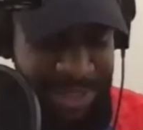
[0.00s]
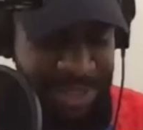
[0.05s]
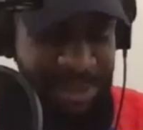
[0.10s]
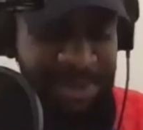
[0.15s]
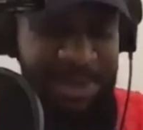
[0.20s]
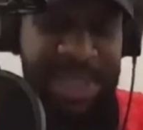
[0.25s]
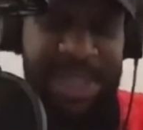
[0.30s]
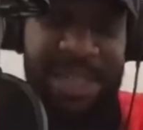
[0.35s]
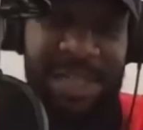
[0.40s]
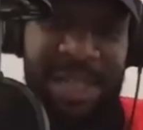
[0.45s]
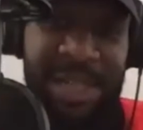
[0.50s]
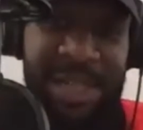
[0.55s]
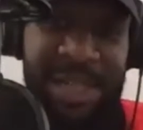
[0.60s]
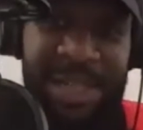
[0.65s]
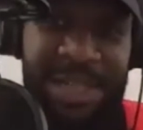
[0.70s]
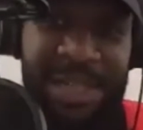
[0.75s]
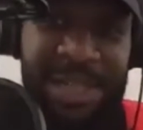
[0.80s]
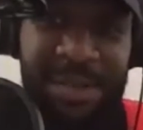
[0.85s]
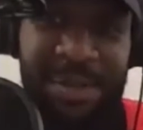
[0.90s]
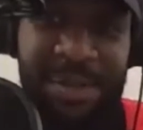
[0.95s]
So let's get
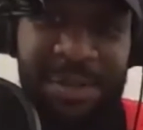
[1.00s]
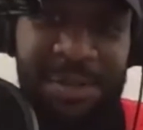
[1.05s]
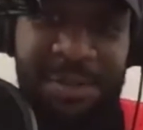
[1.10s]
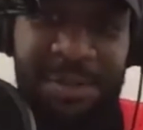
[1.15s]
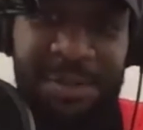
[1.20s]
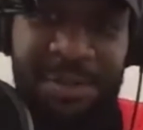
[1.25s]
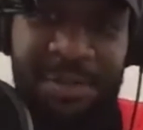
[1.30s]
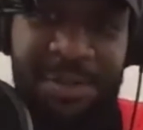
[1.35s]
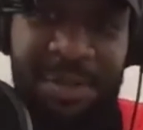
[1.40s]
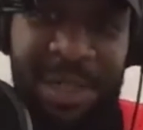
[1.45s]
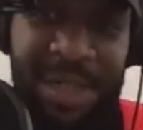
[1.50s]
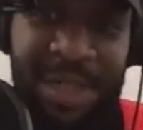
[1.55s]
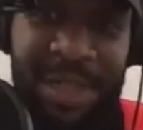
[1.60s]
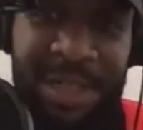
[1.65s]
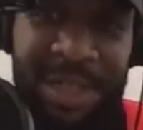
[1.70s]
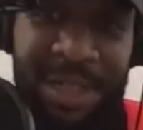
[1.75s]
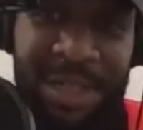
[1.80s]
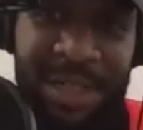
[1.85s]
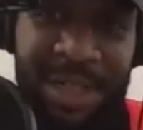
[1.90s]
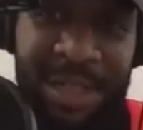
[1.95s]
into
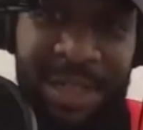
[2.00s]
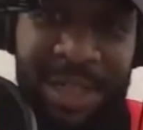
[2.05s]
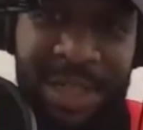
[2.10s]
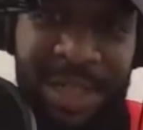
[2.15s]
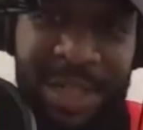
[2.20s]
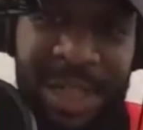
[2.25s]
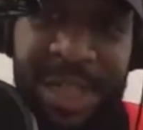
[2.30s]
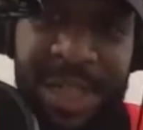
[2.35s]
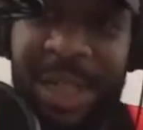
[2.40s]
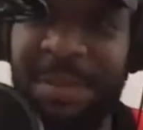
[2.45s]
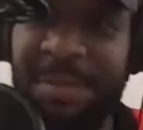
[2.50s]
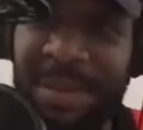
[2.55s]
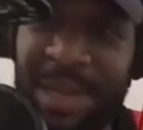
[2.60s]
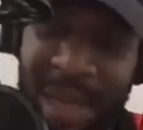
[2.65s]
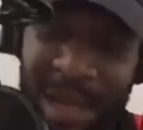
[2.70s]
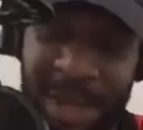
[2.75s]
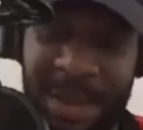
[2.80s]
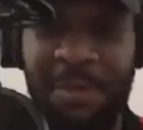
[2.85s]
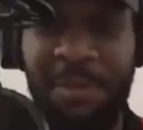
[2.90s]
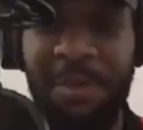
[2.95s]
the
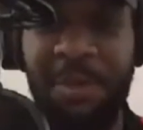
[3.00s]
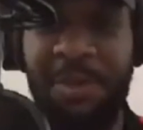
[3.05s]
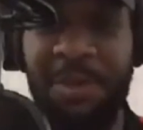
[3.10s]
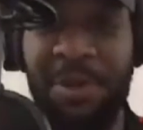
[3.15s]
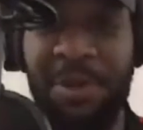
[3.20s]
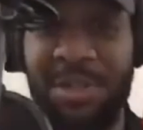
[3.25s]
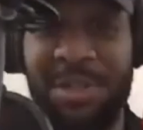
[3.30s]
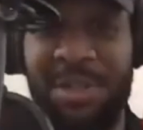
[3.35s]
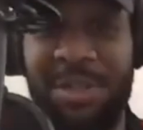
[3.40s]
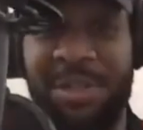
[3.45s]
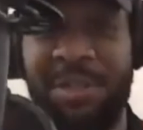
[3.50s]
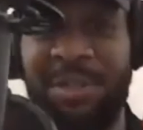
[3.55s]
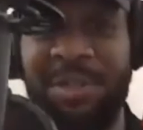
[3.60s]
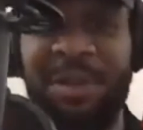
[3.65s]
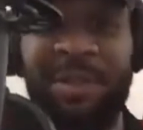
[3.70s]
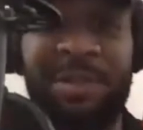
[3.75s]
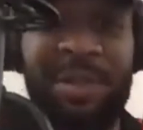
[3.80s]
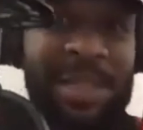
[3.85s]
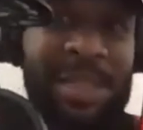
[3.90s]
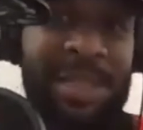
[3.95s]
NBA awards.
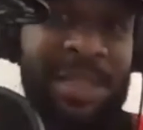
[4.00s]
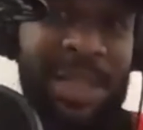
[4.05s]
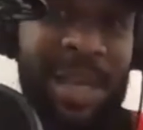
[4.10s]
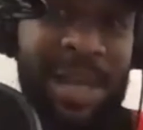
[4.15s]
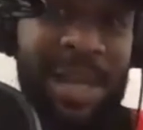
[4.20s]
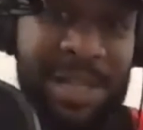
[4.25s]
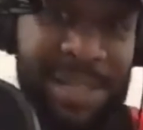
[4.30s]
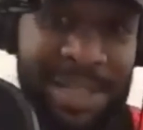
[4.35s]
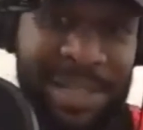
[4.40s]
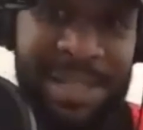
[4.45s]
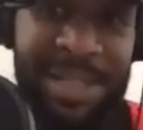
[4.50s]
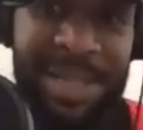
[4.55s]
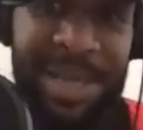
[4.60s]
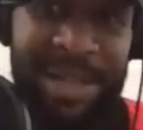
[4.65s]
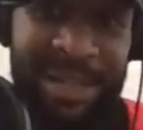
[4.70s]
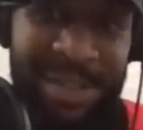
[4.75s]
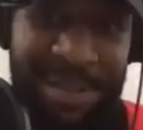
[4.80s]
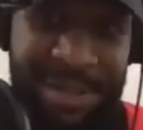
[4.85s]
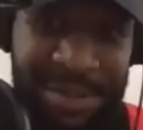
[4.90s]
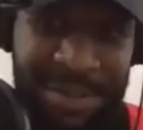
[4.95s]
Now it's
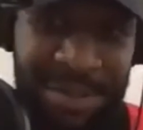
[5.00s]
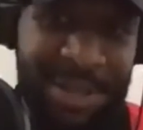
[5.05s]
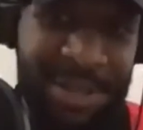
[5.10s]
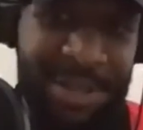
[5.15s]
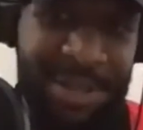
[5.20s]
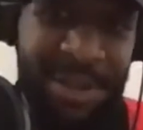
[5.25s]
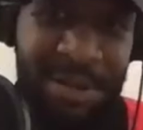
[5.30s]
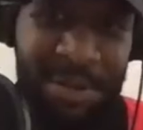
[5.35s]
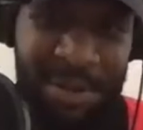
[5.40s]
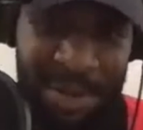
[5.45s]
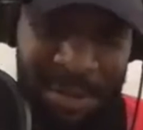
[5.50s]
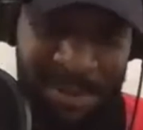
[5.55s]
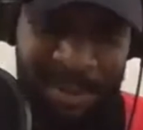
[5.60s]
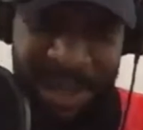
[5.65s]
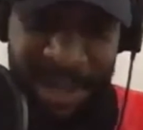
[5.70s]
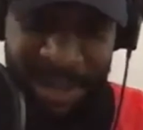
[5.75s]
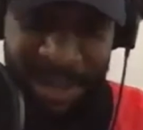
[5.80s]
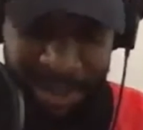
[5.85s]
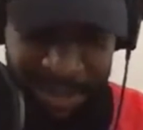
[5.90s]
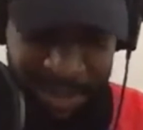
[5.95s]
time to start talking
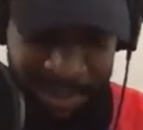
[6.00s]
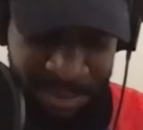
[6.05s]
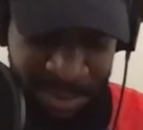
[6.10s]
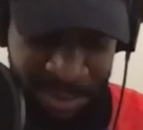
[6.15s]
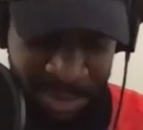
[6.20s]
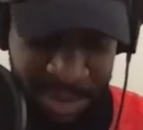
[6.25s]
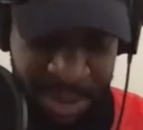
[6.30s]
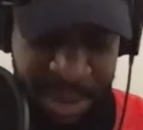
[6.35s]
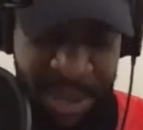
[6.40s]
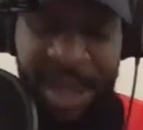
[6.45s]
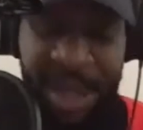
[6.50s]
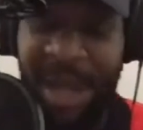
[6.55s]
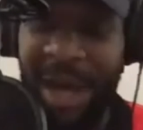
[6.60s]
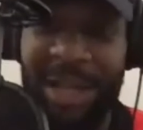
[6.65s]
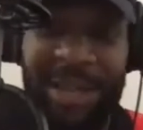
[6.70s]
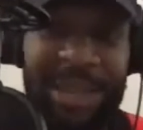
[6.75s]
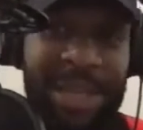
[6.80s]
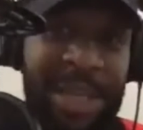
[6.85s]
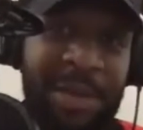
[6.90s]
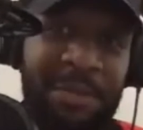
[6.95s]
about it a little more.
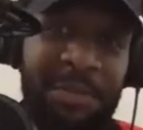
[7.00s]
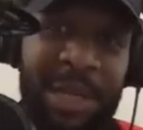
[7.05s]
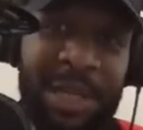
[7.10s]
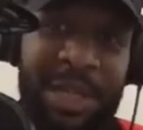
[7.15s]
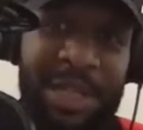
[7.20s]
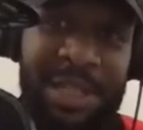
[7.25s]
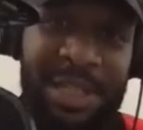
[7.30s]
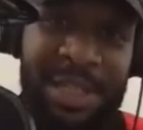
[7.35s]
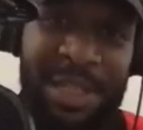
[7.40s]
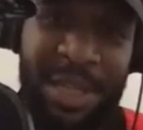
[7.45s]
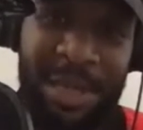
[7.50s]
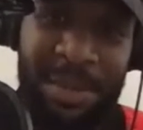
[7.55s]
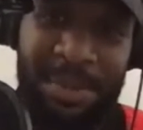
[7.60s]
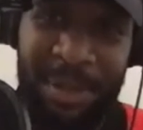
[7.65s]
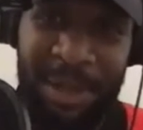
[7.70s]
I think we can skip